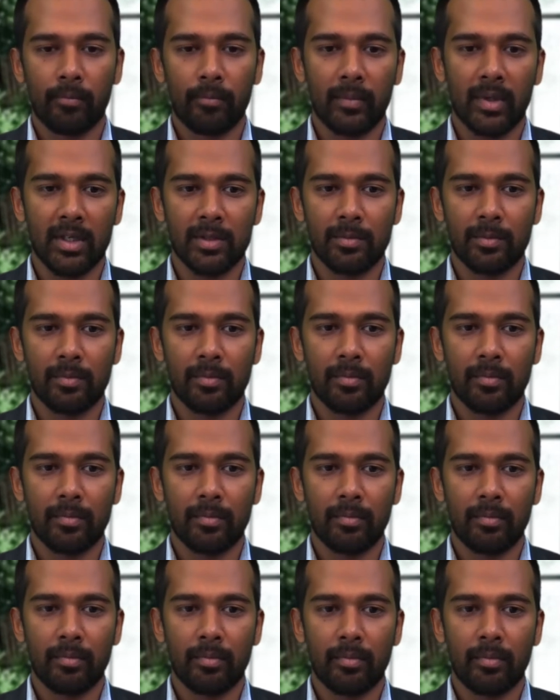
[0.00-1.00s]
just
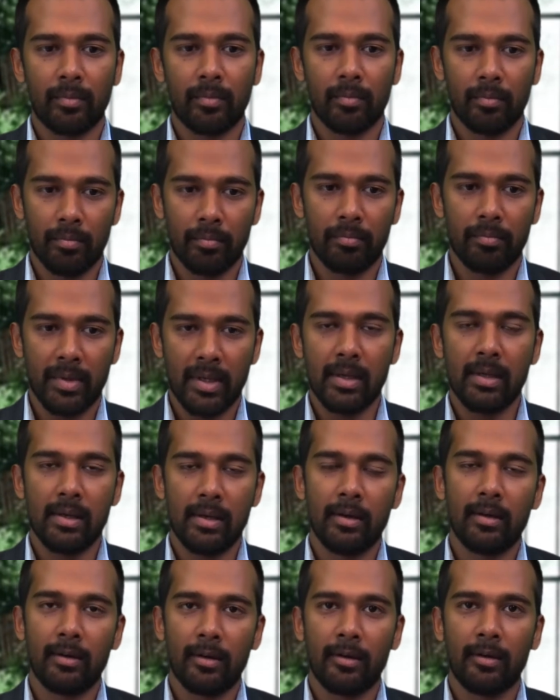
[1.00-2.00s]

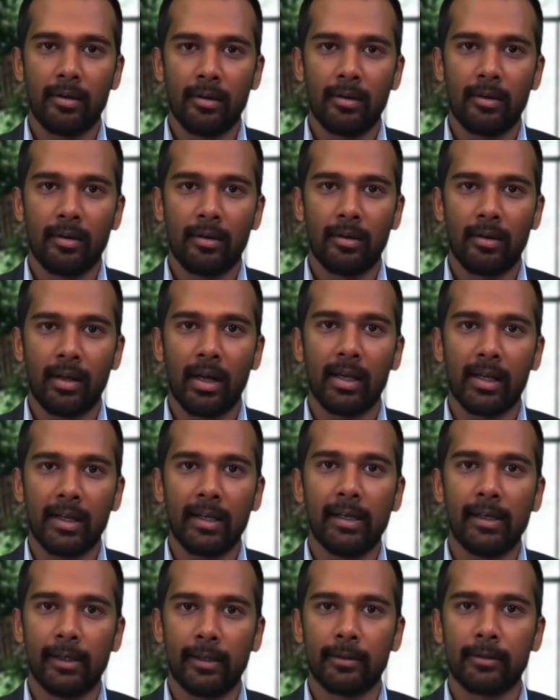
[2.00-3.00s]
be a
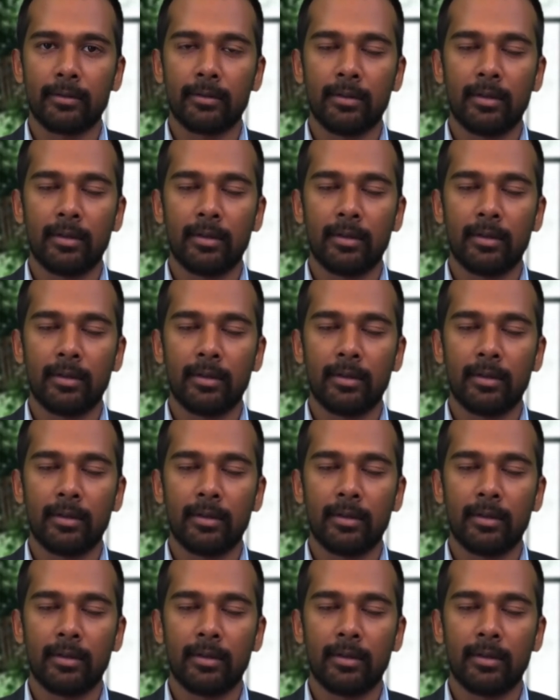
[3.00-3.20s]
killer.